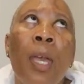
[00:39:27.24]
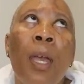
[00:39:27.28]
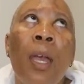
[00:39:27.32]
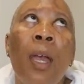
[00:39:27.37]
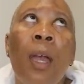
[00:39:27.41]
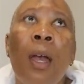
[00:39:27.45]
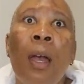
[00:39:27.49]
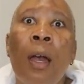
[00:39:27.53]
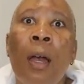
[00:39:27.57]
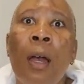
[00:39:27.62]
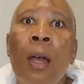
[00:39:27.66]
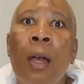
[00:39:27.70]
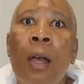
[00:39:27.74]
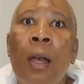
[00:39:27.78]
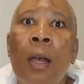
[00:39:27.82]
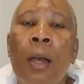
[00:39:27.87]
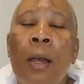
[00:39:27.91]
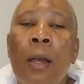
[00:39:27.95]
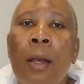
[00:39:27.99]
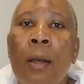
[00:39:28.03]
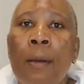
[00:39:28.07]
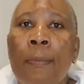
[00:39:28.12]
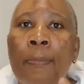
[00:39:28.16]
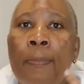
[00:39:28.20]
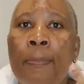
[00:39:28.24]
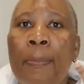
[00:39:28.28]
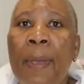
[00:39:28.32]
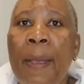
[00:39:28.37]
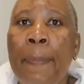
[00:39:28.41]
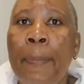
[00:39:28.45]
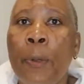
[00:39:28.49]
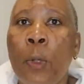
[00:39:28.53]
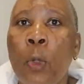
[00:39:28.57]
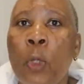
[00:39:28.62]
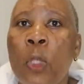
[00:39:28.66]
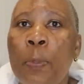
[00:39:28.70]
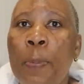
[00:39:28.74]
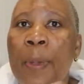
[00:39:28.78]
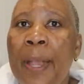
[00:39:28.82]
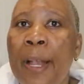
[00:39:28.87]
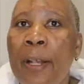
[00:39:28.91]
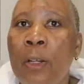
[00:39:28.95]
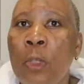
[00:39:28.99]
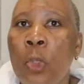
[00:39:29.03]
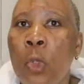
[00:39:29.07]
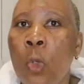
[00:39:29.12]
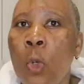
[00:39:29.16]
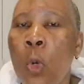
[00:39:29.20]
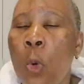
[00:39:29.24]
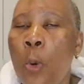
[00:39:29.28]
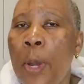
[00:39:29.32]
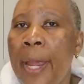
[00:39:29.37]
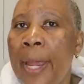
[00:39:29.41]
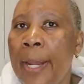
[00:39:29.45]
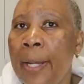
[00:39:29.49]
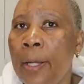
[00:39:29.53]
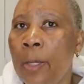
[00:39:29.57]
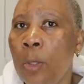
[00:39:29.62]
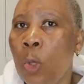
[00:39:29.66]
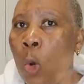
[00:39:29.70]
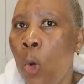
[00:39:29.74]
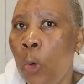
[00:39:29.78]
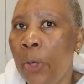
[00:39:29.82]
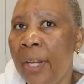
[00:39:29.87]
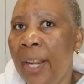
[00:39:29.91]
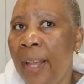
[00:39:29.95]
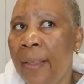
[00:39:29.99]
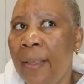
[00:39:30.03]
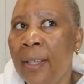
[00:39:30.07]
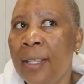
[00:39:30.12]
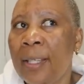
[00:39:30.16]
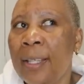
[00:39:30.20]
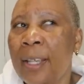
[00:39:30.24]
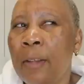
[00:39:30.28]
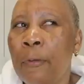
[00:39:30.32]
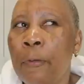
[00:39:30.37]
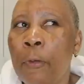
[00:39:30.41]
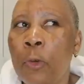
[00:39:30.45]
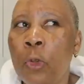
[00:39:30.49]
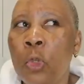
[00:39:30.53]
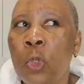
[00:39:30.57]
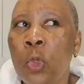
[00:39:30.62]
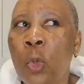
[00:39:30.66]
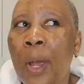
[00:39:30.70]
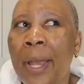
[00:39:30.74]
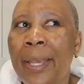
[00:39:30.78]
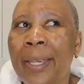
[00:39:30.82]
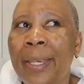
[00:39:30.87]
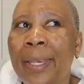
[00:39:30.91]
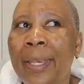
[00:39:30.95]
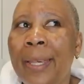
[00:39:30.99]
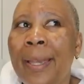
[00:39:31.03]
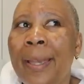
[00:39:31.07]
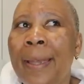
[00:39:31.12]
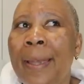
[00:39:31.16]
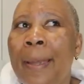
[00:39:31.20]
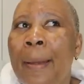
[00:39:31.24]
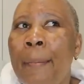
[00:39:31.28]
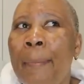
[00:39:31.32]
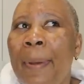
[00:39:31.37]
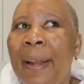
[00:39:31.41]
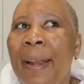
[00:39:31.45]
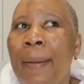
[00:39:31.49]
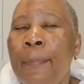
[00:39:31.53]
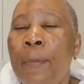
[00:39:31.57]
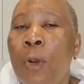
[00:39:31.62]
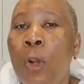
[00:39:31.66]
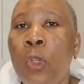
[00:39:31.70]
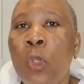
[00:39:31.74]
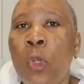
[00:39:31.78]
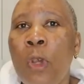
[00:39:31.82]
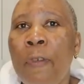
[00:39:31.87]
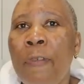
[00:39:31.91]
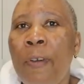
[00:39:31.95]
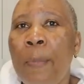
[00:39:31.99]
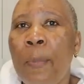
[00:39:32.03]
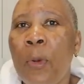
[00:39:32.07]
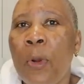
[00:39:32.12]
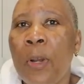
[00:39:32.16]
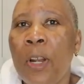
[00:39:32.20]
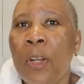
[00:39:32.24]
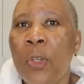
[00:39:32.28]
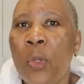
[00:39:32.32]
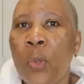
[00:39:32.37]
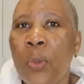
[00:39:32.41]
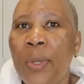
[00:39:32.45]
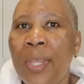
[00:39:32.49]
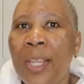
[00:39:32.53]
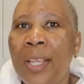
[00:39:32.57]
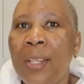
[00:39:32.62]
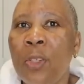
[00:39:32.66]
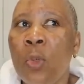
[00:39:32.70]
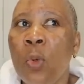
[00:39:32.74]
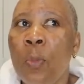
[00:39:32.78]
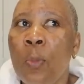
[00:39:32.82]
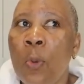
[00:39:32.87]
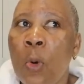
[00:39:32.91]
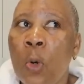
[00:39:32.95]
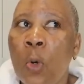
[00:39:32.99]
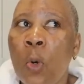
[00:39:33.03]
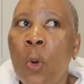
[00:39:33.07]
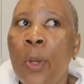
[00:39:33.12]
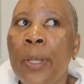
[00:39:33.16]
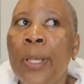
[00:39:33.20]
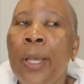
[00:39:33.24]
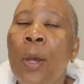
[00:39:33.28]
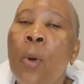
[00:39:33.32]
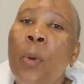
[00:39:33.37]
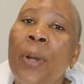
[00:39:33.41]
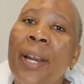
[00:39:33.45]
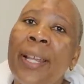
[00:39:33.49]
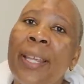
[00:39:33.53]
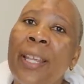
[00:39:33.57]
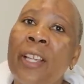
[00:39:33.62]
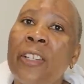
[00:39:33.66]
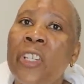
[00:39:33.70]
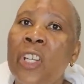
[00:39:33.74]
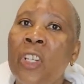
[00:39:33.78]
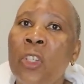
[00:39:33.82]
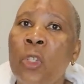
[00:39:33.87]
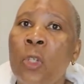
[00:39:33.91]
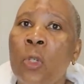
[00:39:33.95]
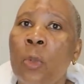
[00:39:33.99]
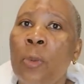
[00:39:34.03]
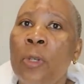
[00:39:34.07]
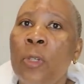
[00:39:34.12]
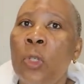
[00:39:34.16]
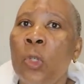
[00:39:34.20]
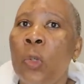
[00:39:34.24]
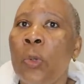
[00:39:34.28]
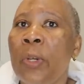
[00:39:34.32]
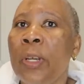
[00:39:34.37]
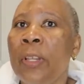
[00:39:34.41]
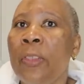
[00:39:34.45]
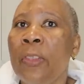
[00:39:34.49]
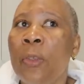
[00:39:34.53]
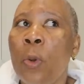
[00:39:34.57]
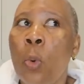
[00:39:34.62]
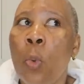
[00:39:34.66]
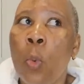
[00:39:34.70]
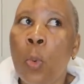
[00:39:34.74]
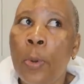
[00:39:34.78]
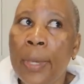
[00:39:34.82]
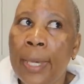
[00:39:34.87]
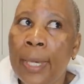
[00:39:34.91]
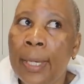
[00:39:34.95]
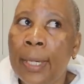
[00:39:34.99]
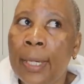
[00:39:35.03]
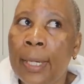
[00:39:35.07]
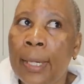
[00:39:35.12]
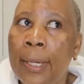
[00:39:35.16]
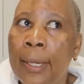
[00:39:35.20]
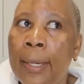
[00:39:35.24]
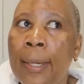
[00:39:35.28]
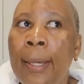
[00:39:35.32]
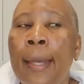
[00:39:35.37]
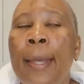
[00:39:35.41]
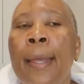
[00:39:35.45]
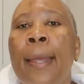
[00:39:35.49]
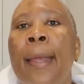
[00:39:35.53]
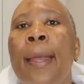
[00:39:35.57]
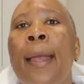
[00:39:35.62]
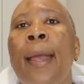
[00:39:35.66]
Rose Bank to go and courier this thing for Nzwaki, but I'm not sure if I'm gonna do that tomorrow, or I can just do it during the week.